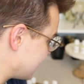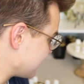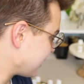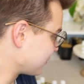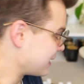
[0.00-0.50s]
and
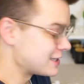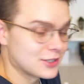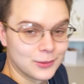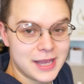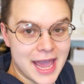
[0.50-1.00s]
by the way
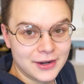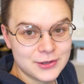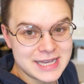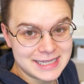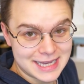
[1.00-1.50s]
Stone
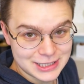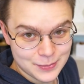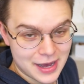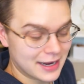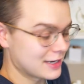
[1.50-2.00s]
Candles has a
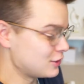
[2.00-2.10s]
spot on